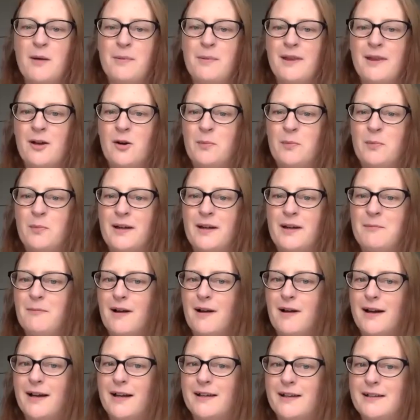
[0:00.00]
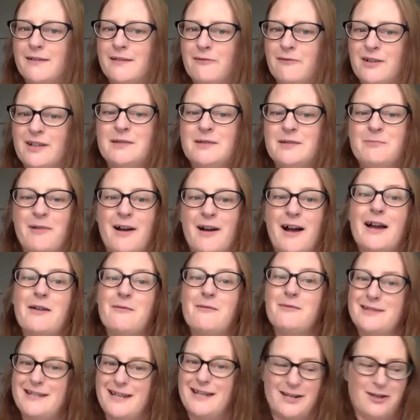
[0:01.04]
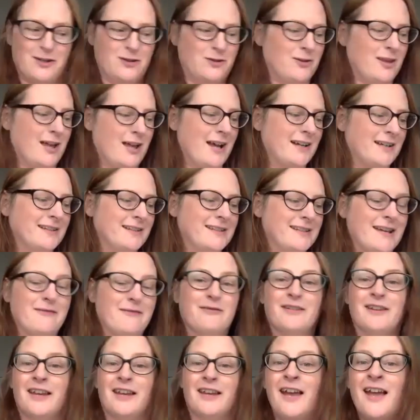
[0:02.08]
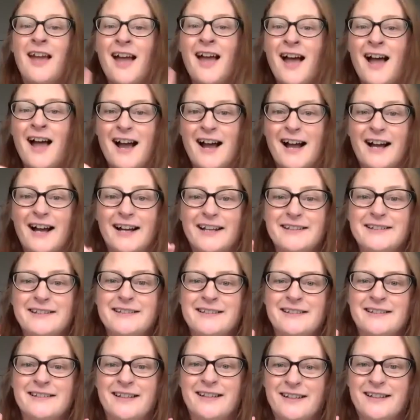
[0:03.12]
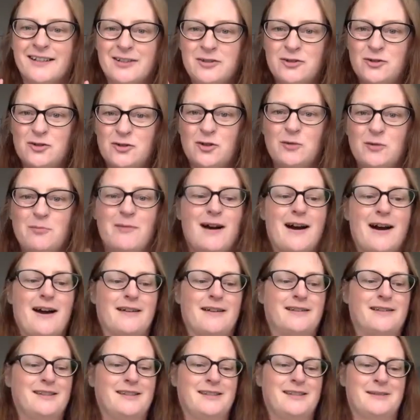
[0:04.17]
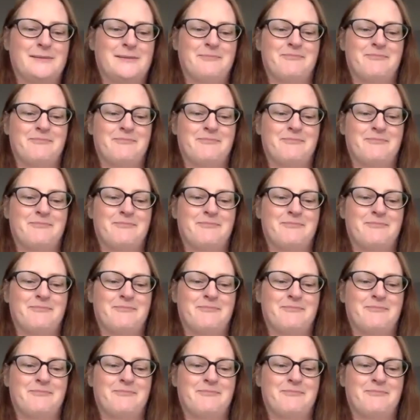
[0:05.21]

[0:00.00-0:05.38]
a little bit in my but I would echo that definitely. And do maths.